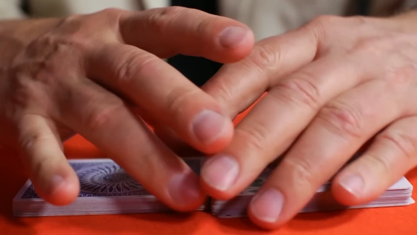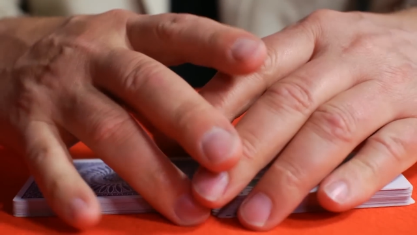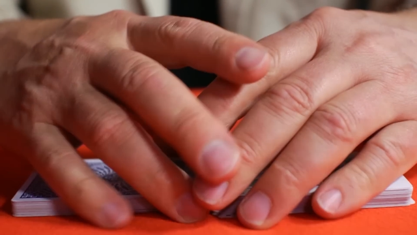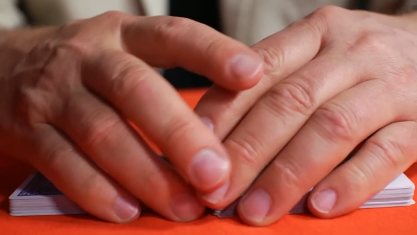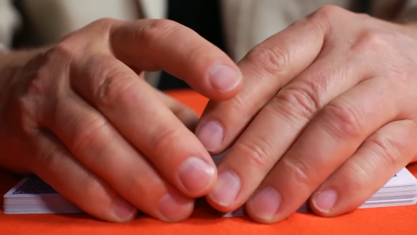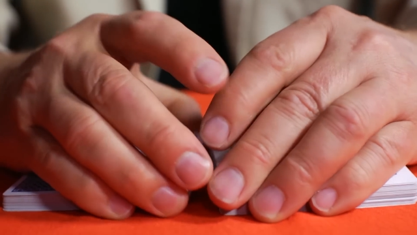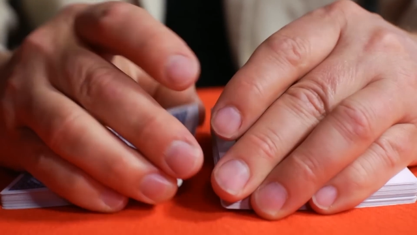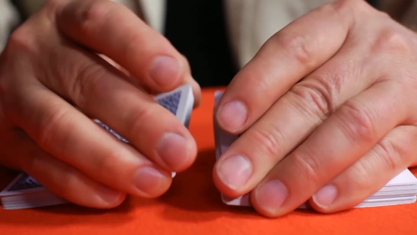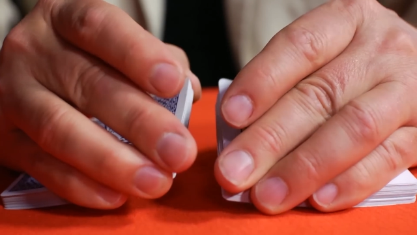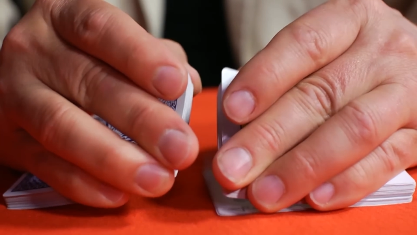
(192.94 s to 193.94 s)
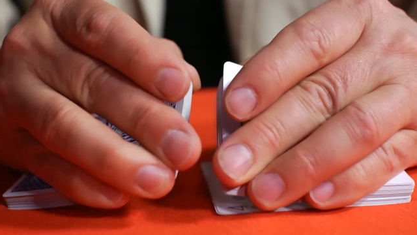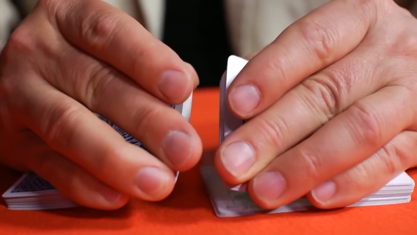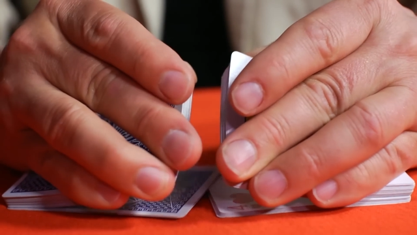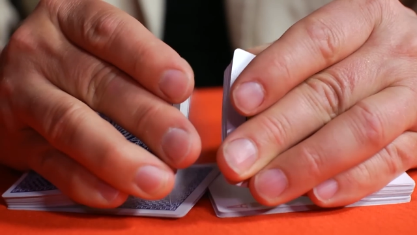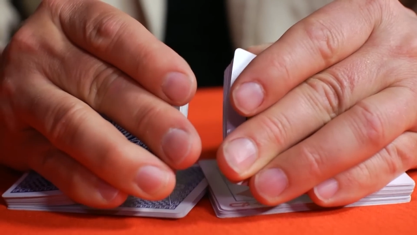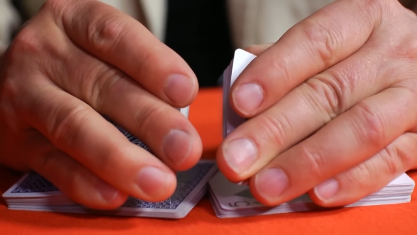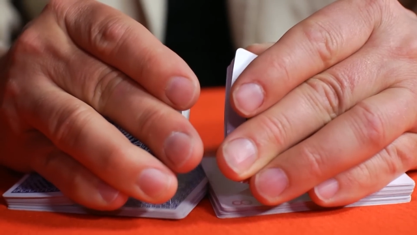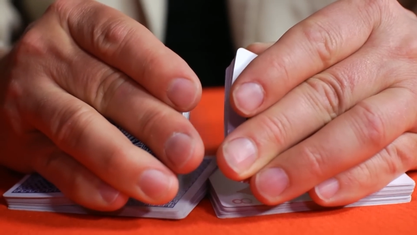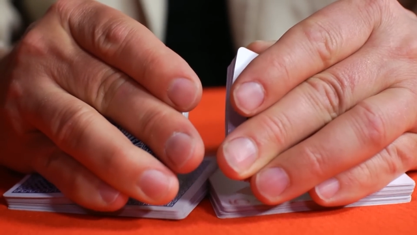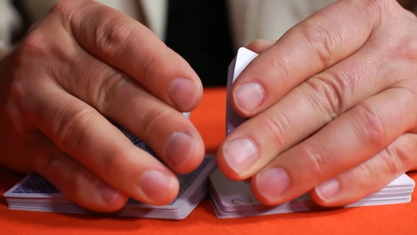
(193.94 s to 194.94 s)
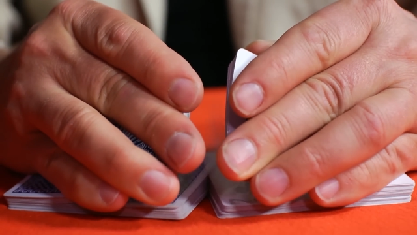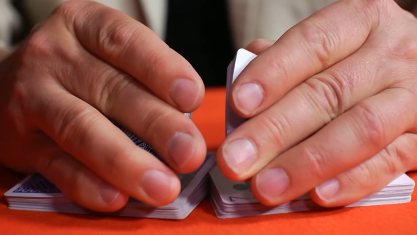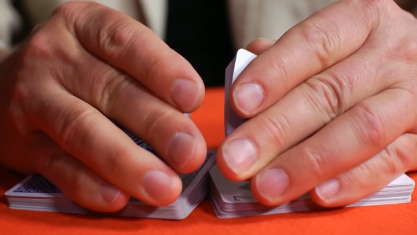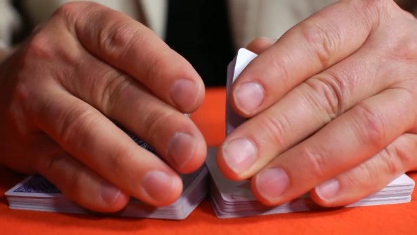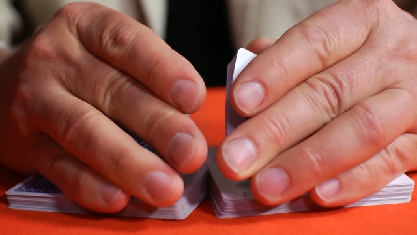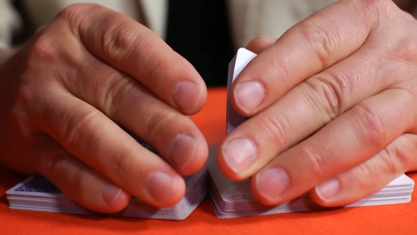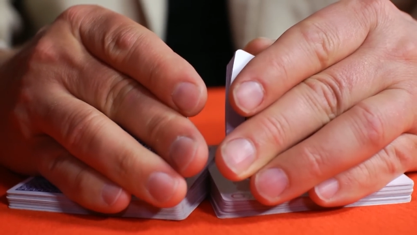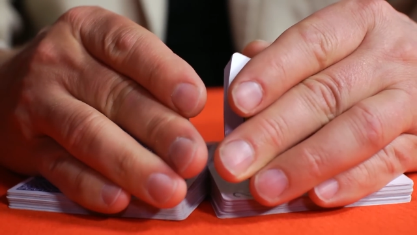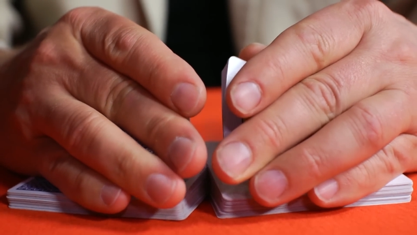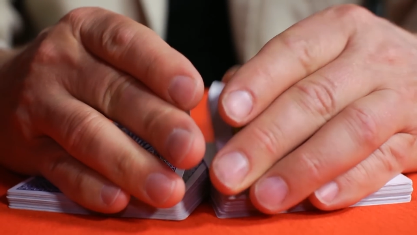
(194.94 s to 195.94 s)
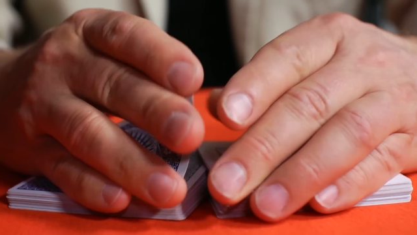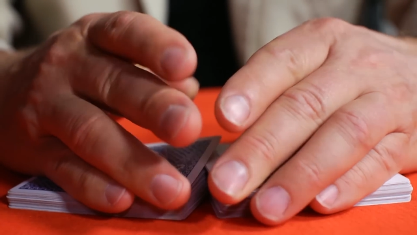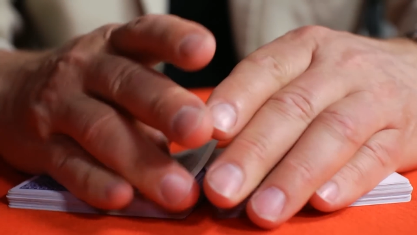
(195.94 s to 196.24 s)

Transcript: No face is visible, so there are no lips to read.